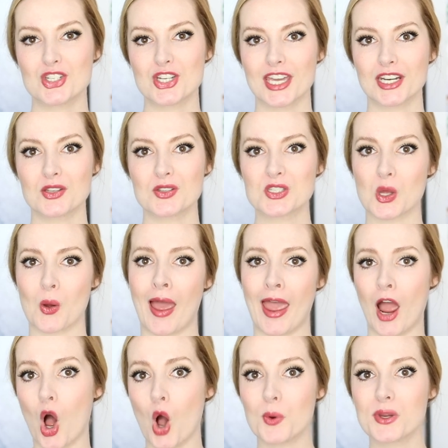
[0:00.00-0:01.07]
channel, so I
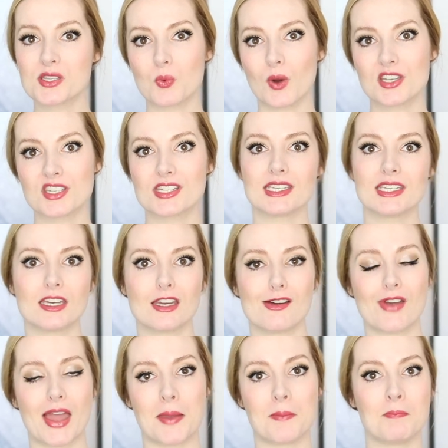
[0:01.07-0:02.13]
always want to give
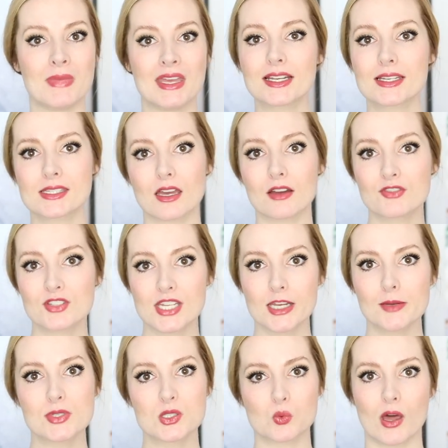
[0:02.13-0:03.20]
a mix of
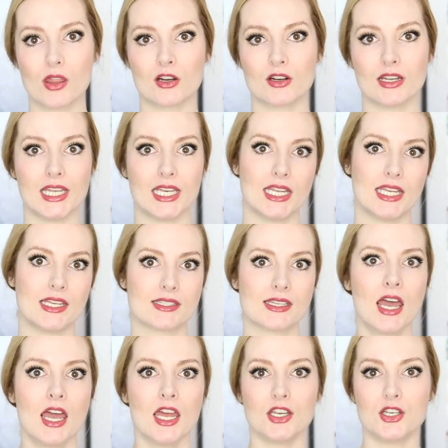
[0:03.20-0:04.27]
tips, whether it is
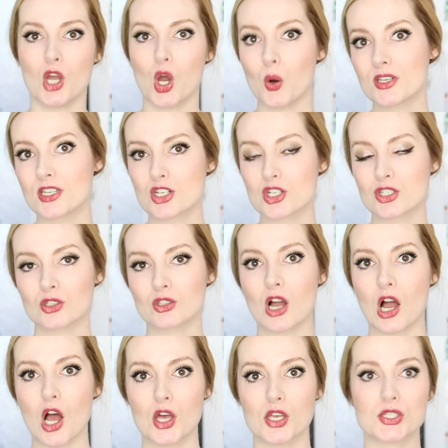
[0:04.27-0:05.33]
no additional
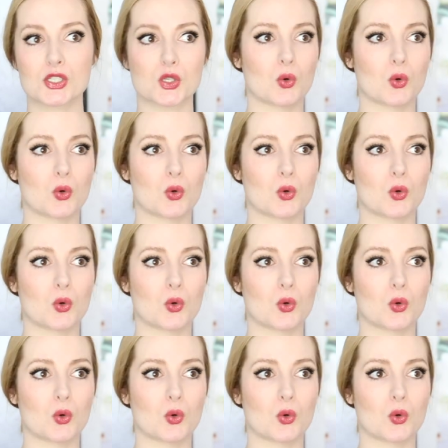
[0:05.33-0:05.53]
cost